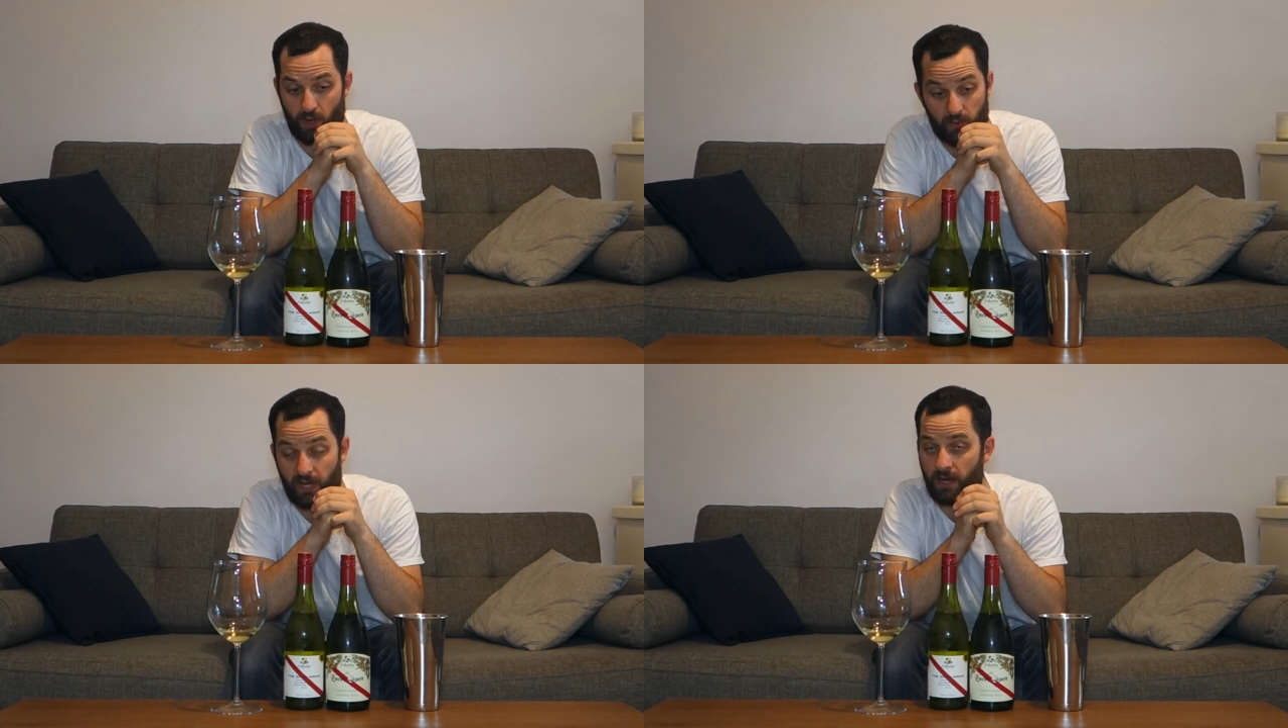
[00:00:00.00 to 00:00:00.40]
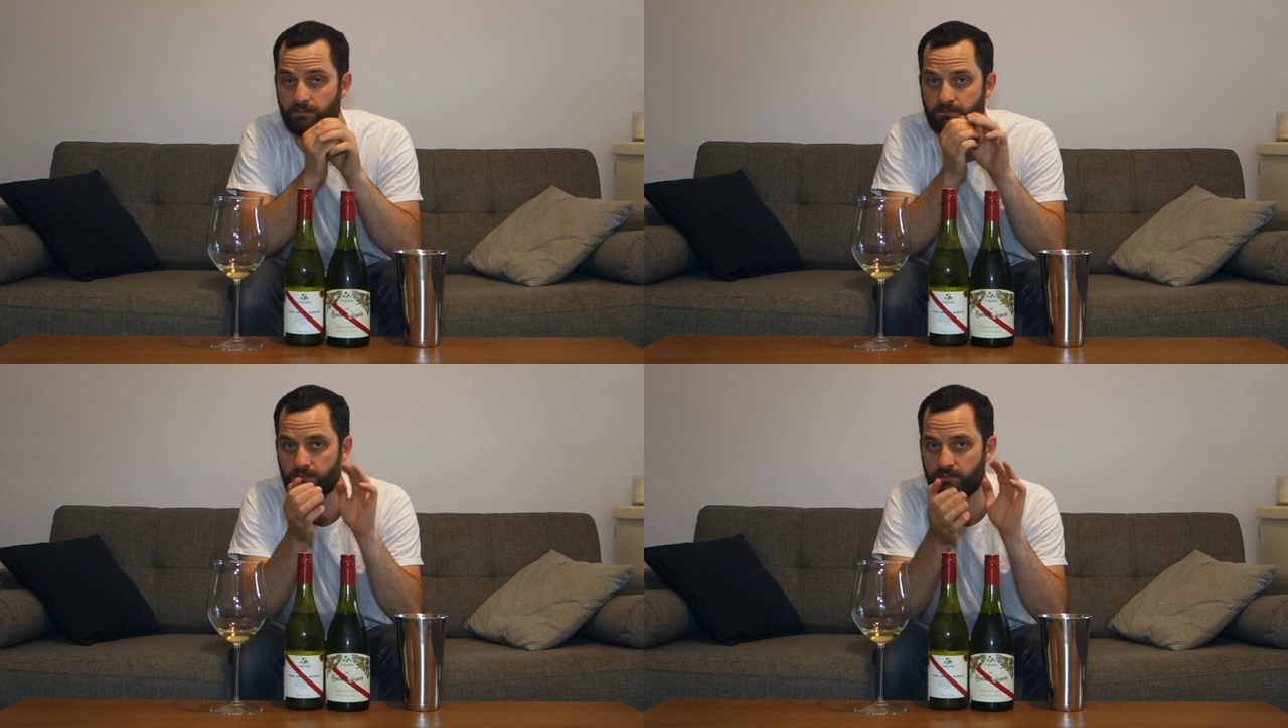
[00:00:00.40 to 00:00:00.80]
well
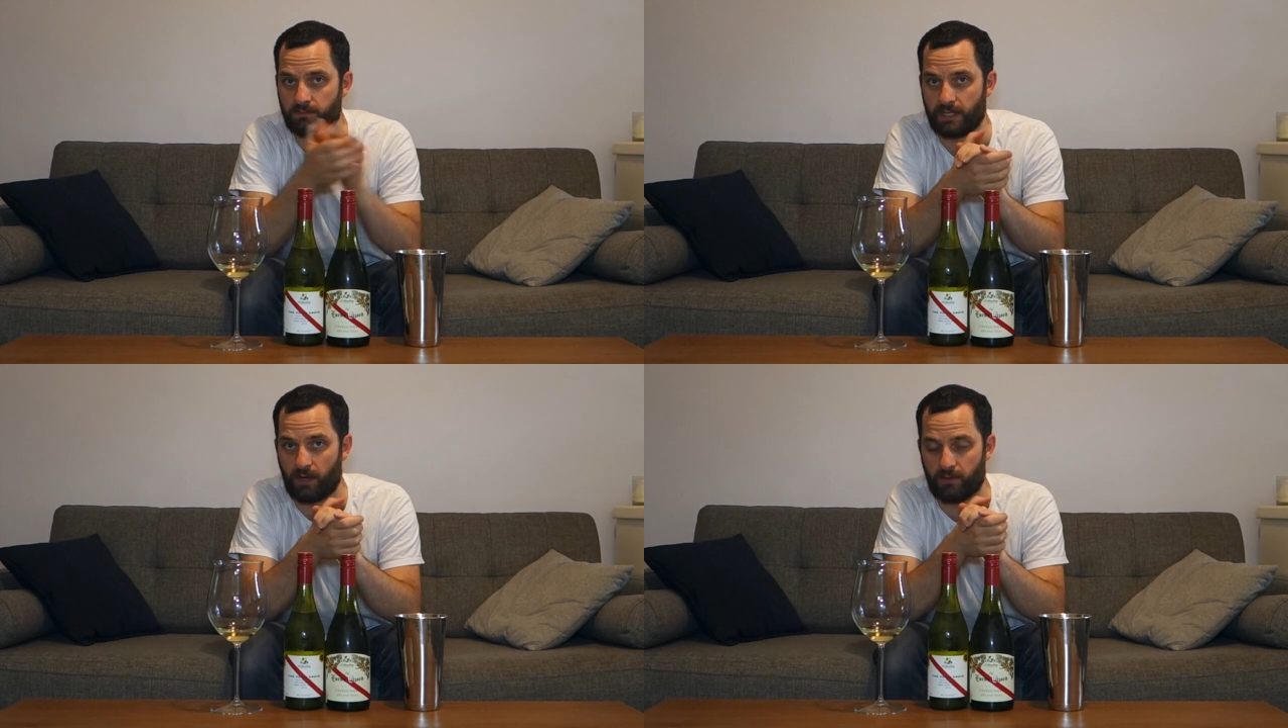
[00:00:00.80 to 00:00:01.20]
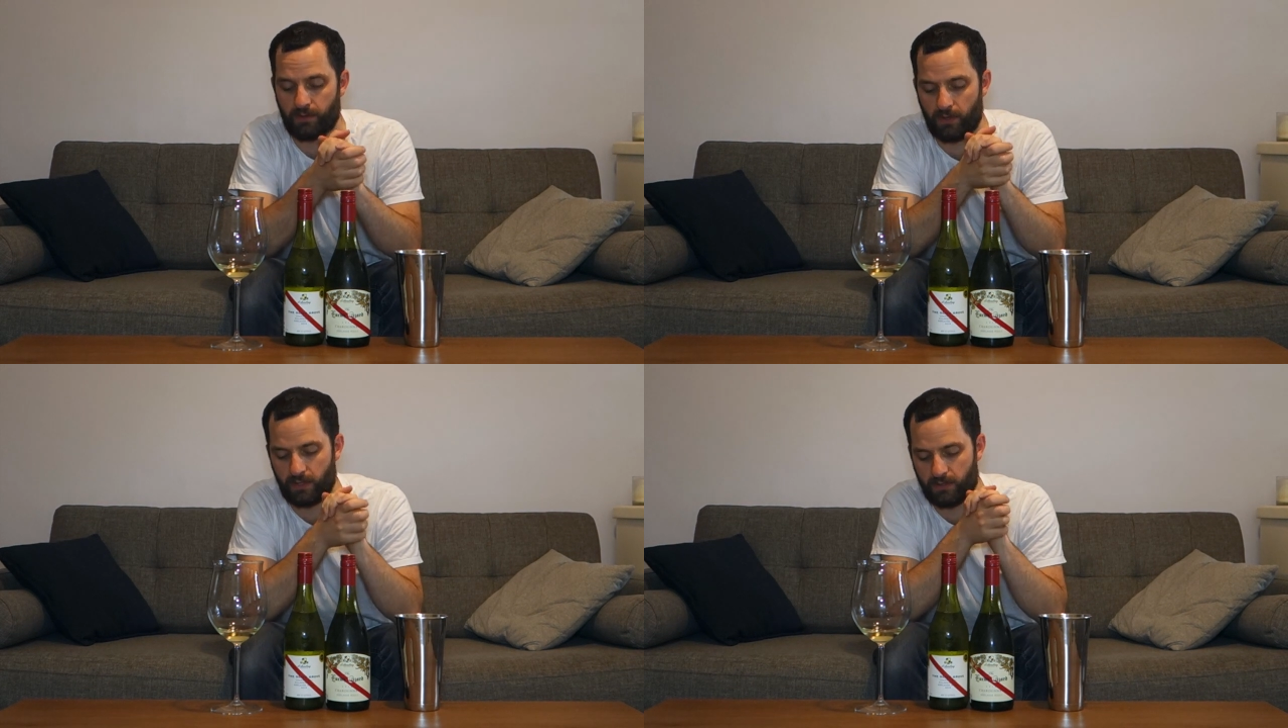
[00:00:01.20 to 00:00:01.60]
done, Darren
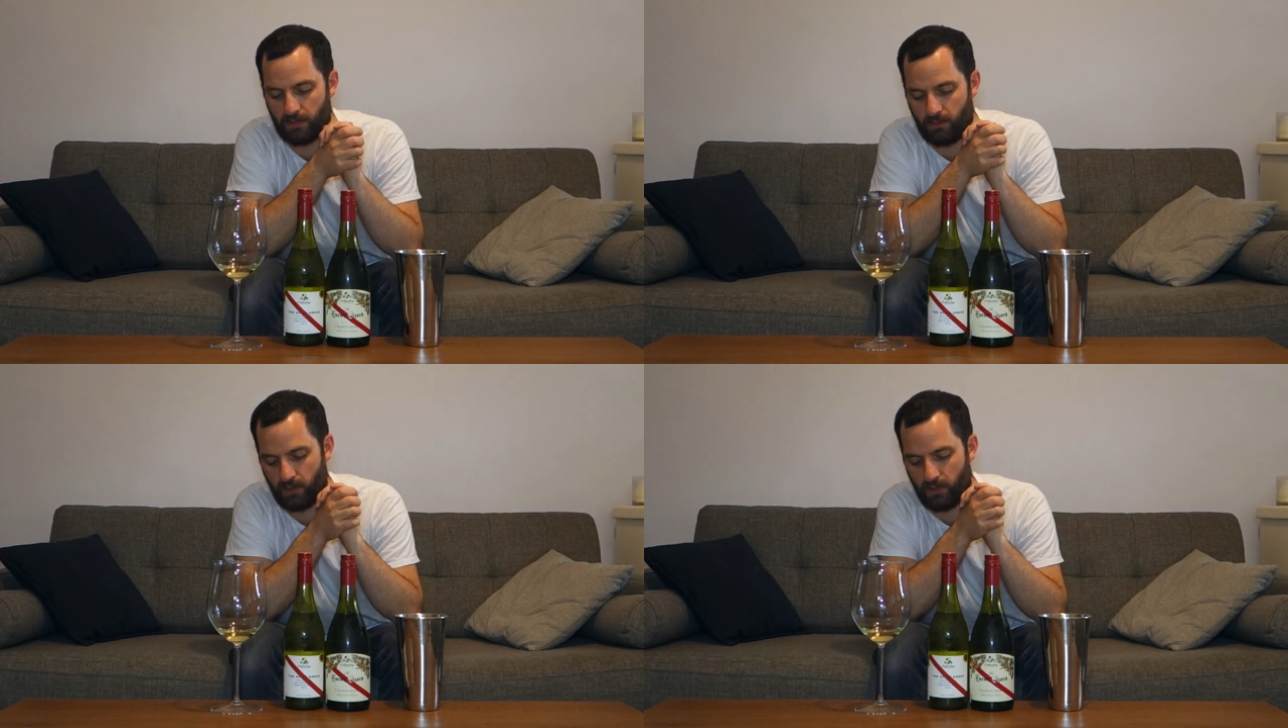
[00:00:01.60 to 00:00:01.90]
Berg.